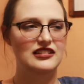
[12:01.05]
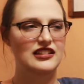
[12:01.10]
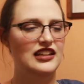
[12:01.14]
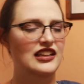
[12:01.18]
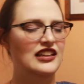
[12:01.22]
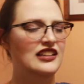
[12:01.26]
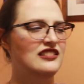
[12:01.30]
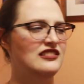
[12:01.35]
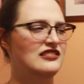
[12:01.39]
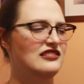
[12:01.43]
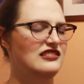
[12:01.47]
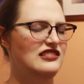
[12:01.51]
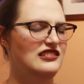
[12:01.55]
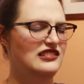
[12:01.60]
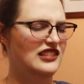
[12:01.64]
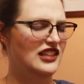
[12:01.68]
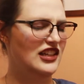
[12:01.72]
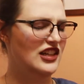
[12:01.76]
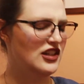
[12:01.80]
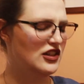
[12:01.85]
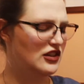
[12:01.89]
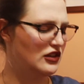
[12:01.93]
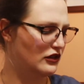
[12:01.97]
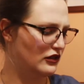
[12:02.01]
I don't
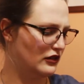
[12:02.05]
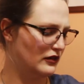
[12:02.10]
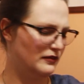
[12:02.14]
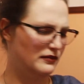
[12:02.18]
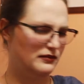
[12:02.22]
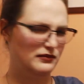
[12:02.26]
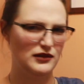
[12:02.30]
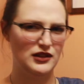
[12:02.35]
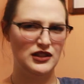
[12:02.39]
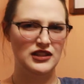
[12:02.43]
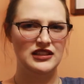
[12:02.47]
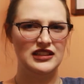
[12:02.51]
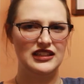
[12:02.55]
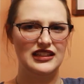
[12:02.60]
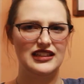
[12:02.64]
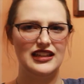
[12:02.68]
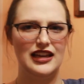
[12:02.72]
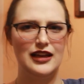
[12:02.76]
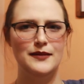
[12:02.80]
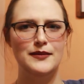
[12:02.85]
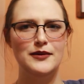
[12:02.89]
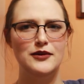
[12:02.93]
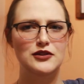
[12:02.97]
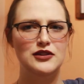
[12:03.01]
know. I'm gonna like
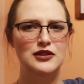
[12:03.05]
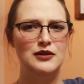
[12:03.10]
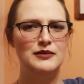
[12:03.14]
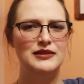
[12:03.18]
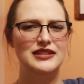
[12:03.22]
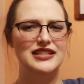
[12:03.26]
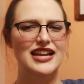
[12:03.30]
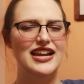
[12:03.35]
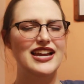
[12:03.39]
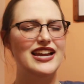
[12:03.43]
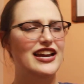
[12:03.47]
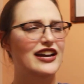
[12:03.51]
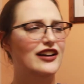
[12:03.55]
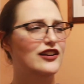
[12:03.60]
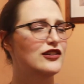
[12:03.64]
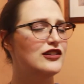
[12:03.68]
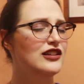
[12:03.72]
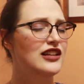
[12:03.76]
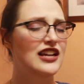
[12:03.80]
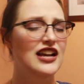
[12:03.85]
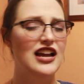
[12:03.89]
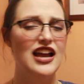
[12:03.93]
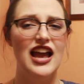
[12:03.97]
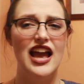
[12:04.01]
elbow someone's eye out.
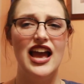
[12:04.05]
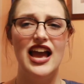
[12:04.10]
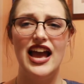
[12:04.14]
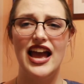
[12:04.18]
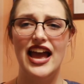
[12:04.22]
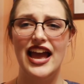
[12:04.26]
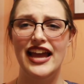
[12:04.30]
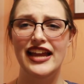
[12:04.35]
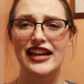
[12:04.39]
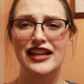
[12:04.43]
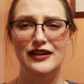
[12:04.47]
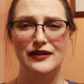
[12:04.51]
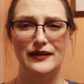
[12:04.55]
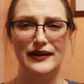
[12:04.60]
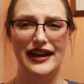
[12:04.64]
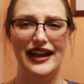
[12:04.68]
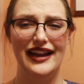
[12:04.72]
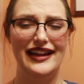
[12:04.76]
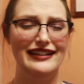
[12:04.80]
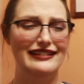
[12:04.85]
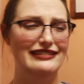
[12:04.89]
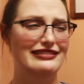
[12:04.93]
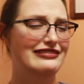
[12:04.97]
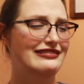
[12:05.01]

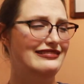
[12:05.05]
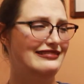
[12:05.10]
Anyway.